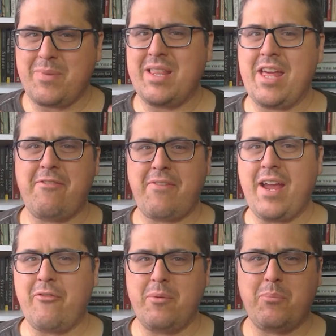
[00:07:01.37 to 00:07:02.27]
be their
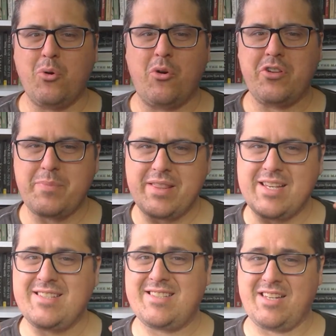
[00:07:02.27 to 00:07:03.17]
favourite books, but
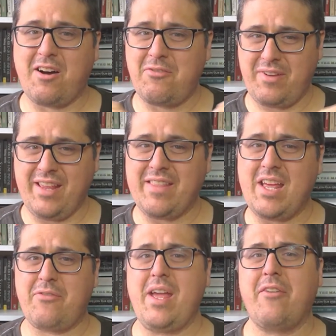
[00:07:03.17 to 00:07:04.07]
there's stuff in
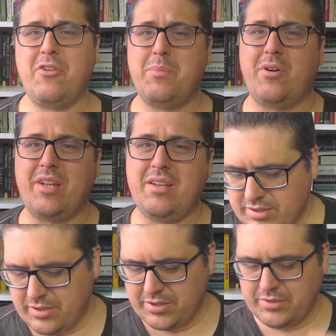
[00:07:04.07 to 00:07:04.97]
there for everybody.
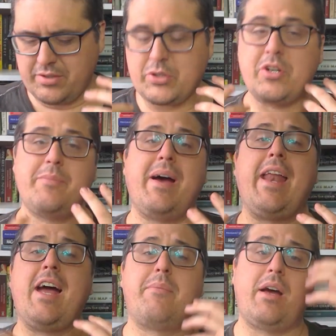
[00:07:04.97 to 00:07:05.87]
So I was sort of talking
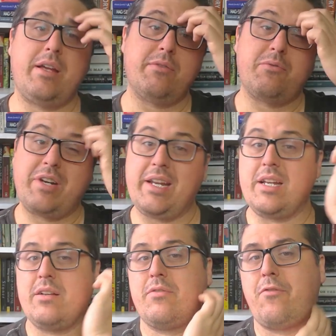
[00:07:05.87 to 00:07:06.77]
about how my
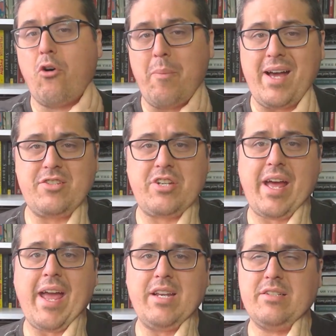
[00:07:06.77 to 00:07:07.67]
reading format
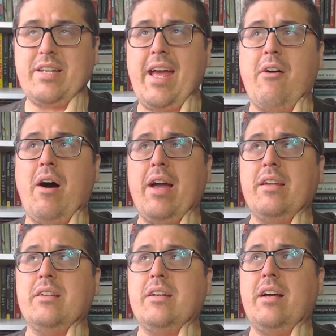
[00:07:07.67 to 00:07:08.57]
changed, how
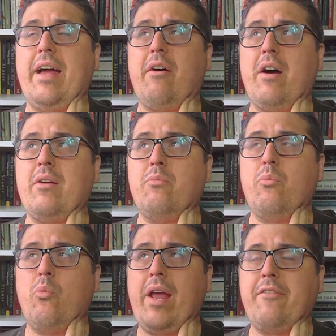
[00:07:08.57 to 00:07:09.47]
I how I
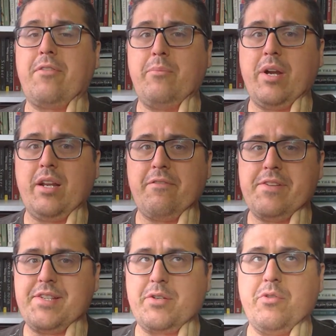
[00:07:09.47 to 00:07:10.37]
went from reading
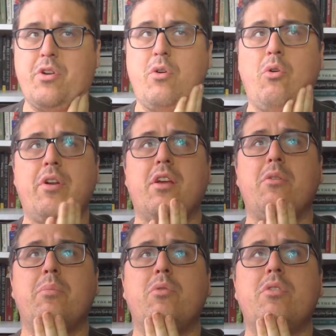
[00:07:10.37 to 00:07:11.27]
physical to
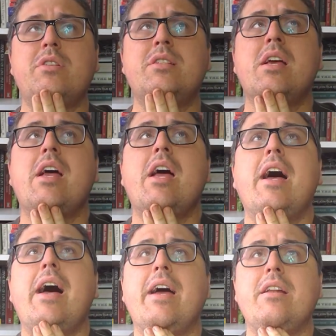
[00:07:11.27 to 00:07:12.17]
audiobooks.
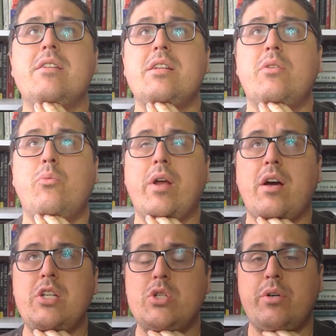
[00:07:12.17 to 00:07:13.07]
And when
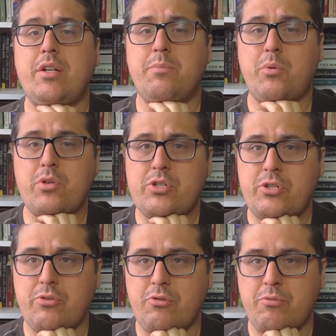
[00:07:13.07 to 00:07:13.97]
I joined
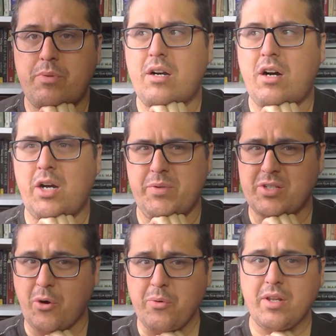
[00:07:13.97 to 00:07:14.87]
BookTube, I
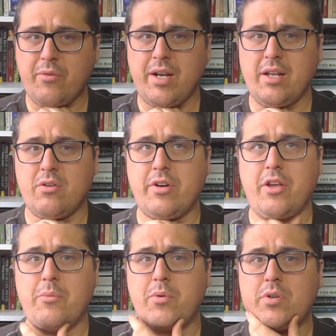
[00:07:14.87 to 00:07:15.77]
was only reading
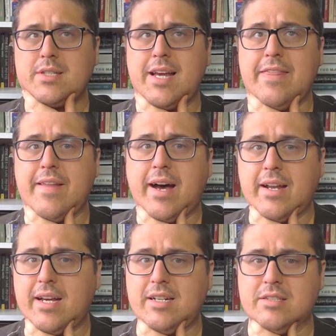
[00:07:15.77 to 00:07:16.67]
audiobooks, and
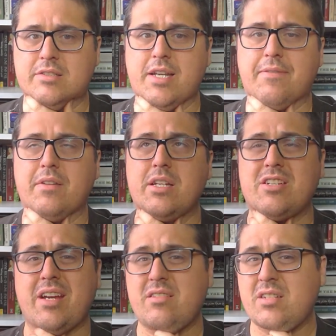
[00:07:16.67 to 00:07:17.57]
that has definitely
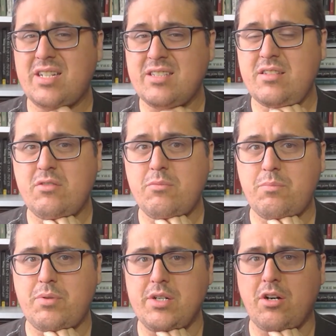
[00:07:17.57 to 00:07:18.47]
changed. I still
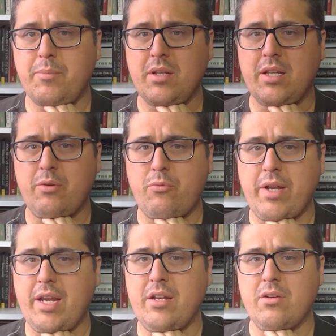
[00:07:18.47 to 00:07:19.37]
predominantly
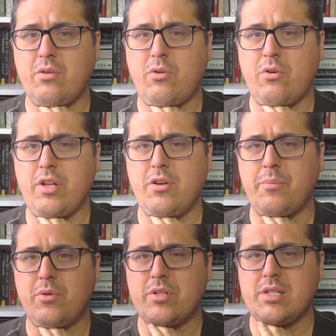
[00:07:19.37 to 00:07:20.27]
read
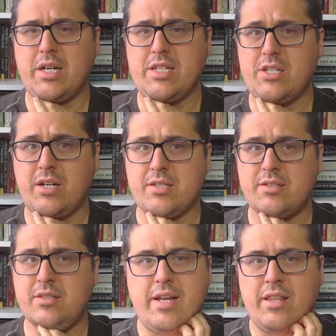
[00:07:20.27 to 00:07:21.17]
audiobooks. I
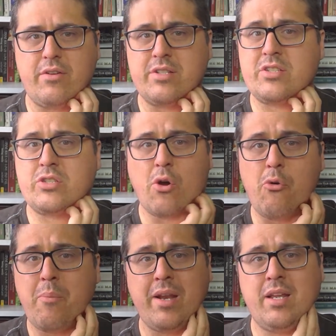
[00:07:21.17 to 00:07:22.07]
just, and there are
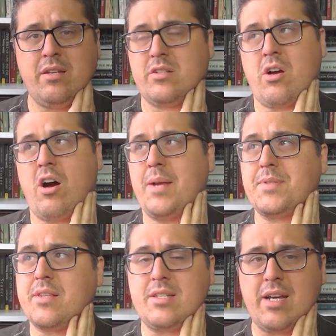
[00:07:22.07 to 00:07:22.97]
so many
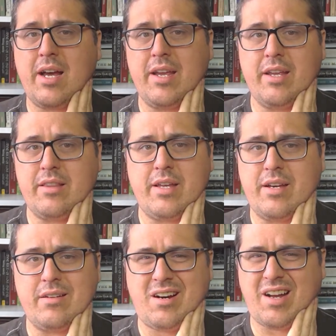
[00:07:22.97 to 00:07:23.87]
times of the day
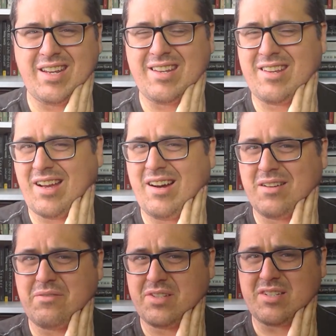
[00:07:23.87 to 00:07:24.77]
that I
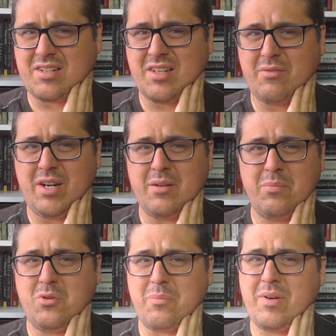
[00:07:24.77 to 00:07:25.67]
can't physically read a
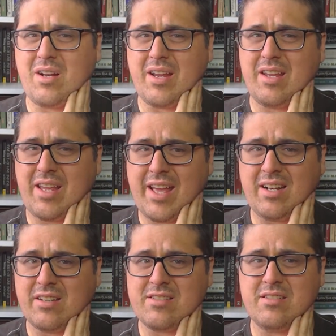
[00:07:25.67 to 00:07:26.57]
book, but I
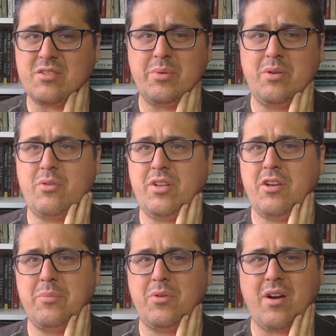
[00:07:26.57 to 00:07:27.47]
can listen to an
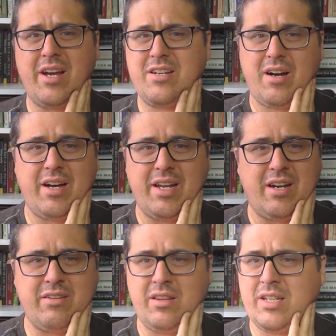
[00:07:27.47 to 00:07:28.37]
audiobook. I, I,
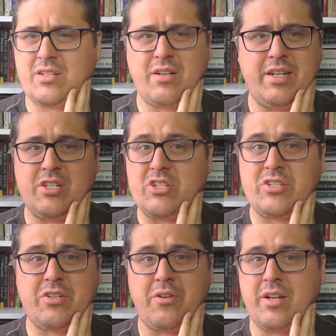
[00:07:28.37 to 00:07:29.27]
I, lit, I
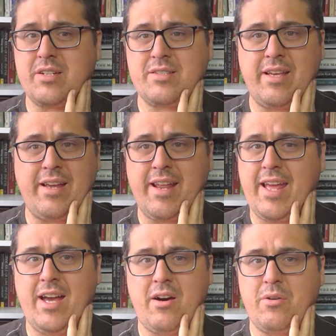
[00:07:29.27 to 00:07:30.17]
just don't understand
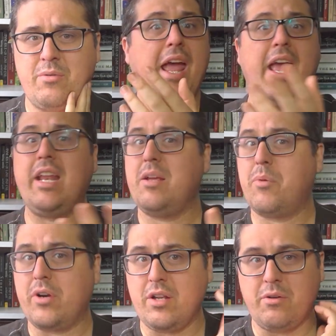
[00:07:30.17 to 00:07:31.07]
how
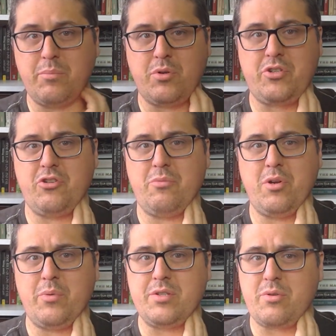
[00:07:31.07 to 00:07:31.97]
anybody on BookTube
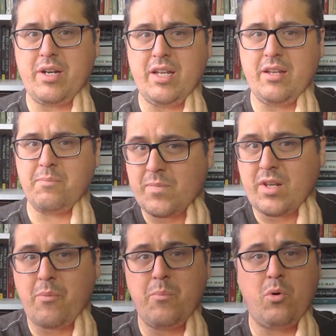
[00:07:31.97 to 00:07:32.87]
who is reading
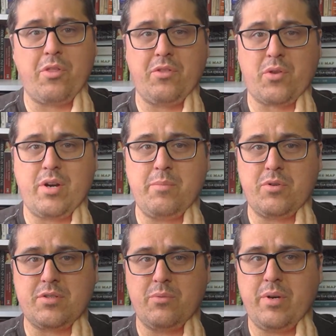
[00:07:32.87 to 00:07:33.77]
more than three
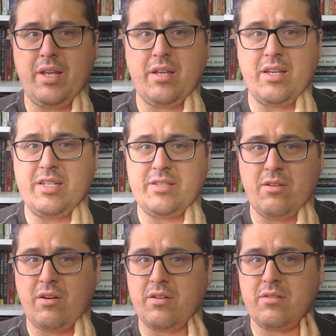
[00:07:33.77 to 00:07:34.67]
books a week is
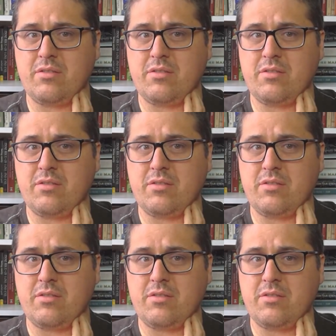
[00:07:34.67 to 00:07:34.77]
not